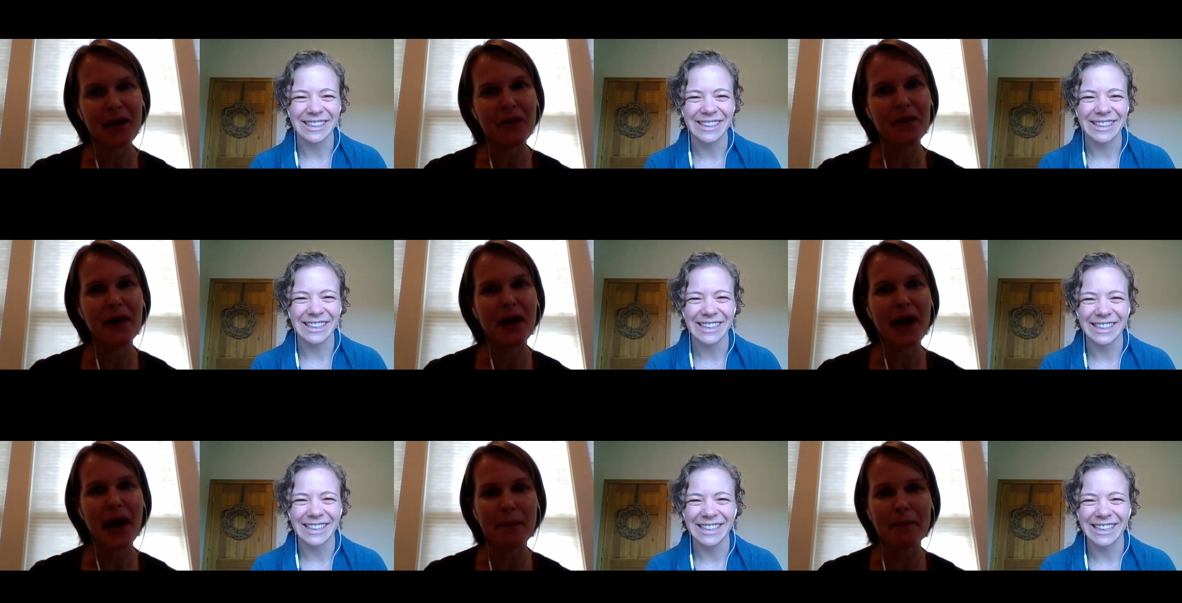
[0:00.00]

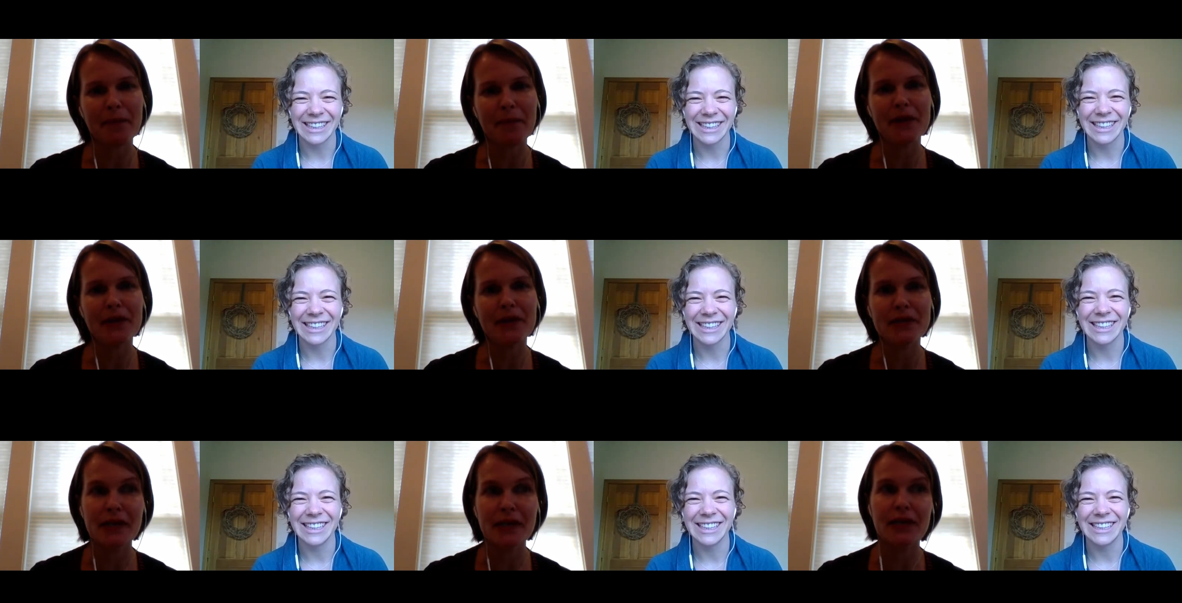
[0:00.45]
Speaker 1: how it
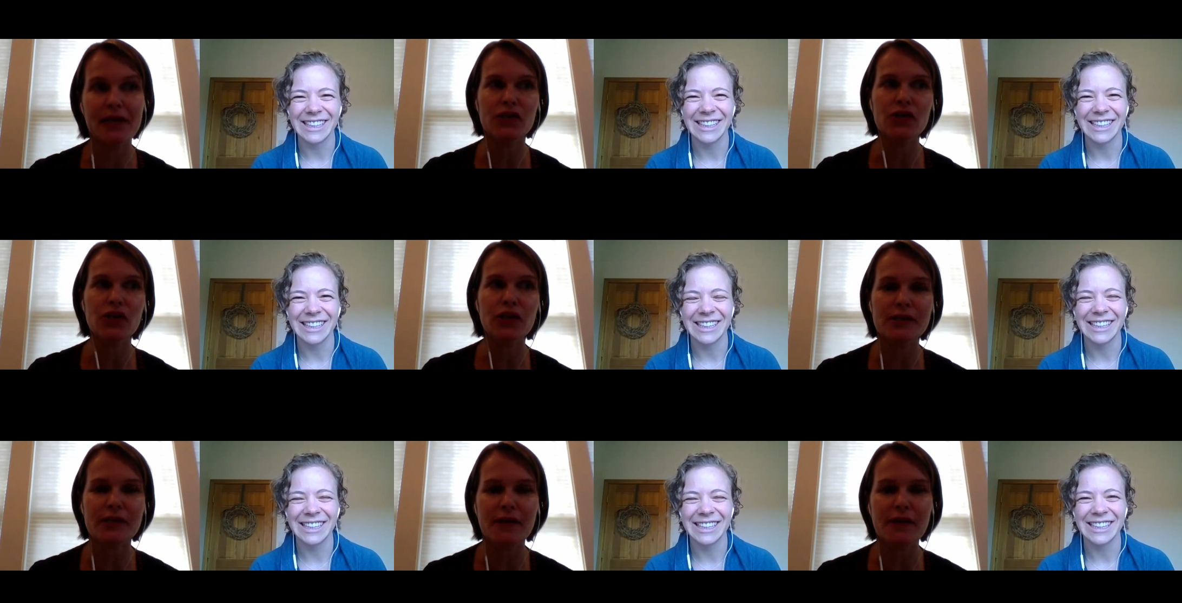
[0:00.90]
happened and it
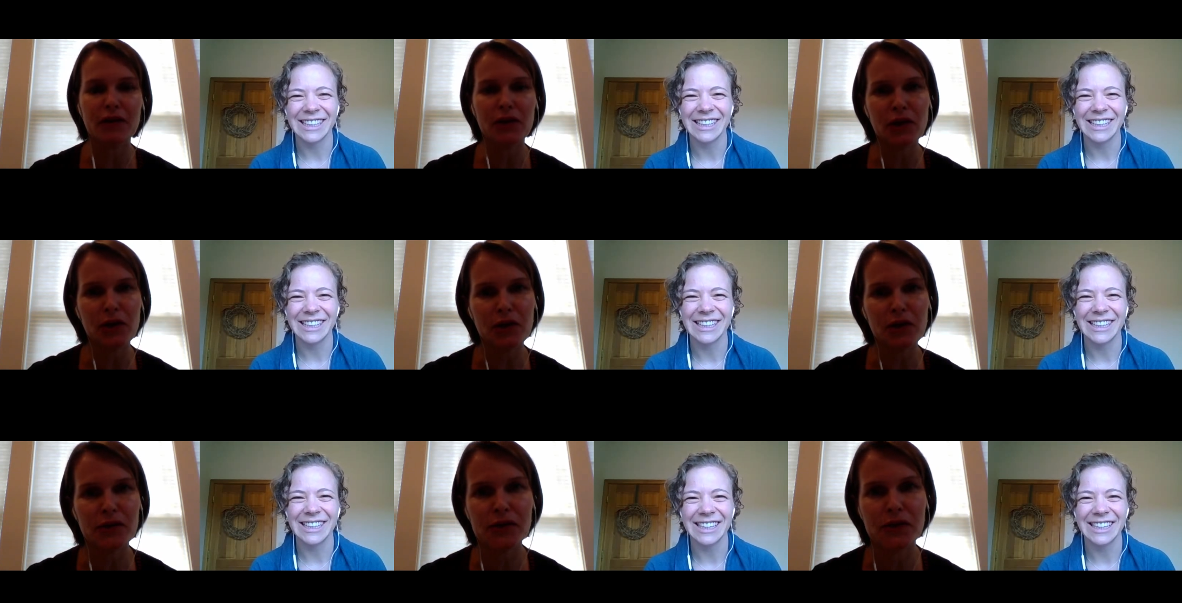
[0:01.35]
took seven
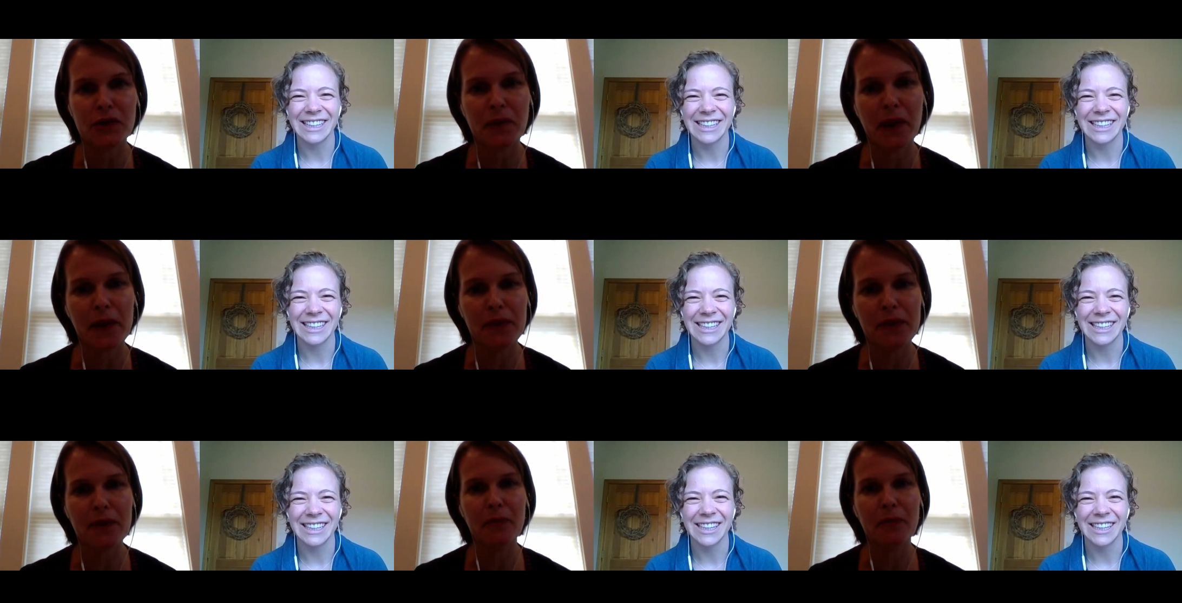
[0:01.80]
years to write
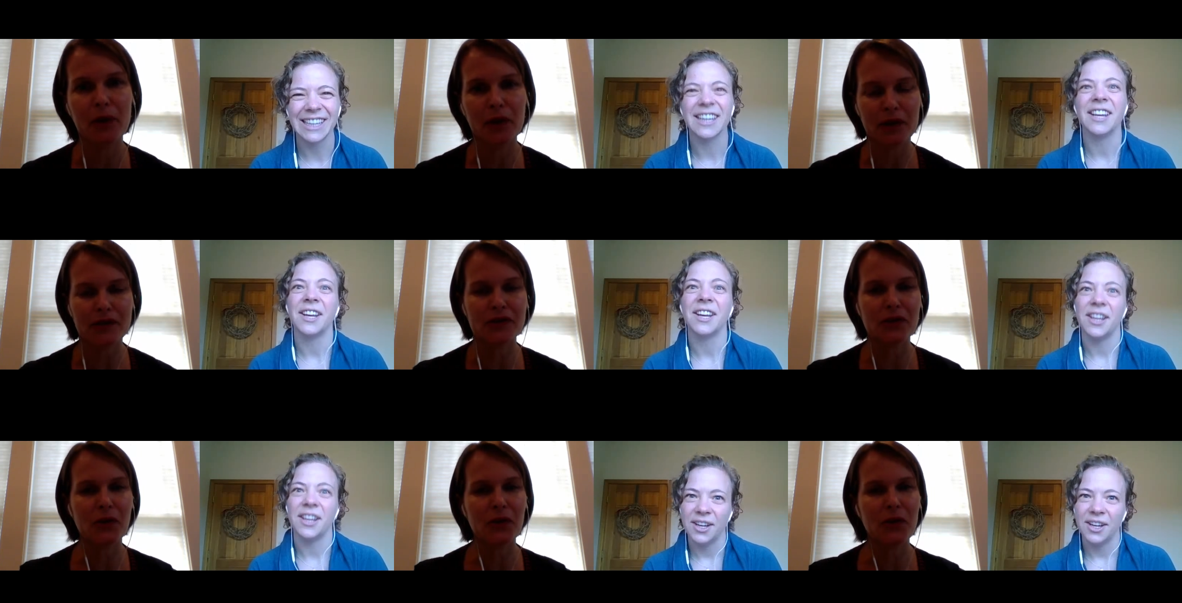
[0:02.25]
the book
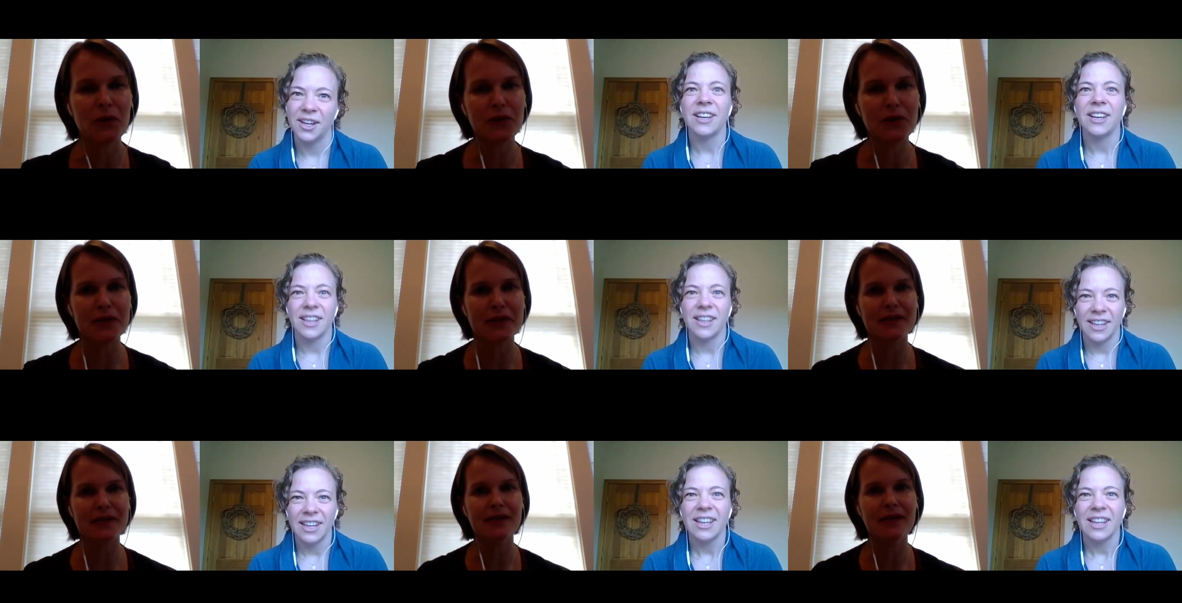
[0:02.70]
so it
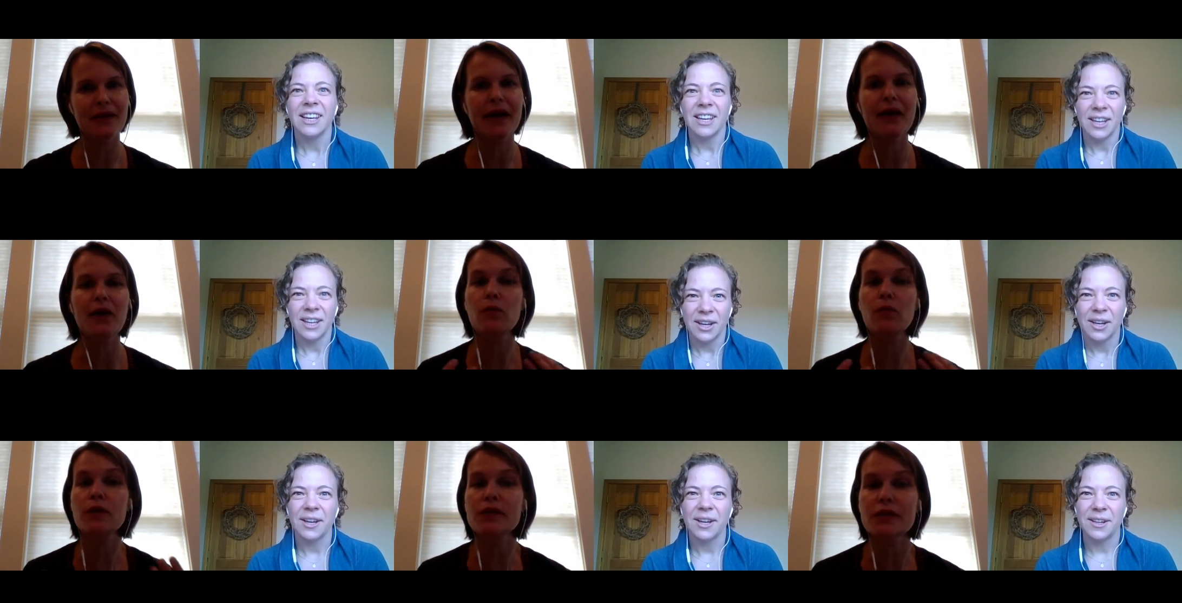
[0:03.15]
was and it
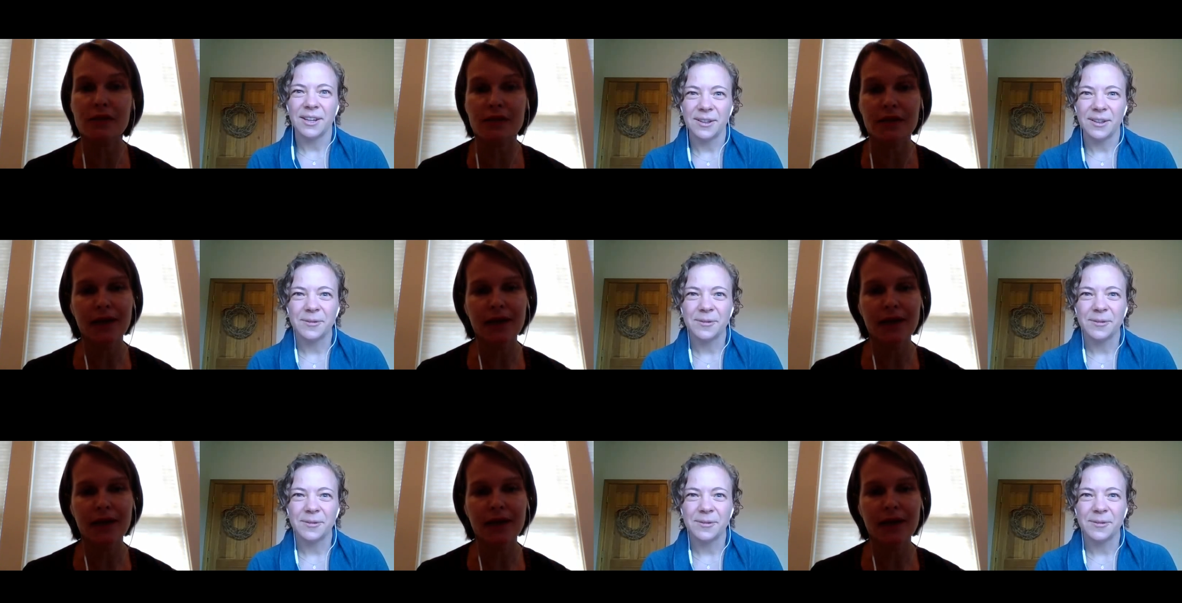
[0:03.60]
was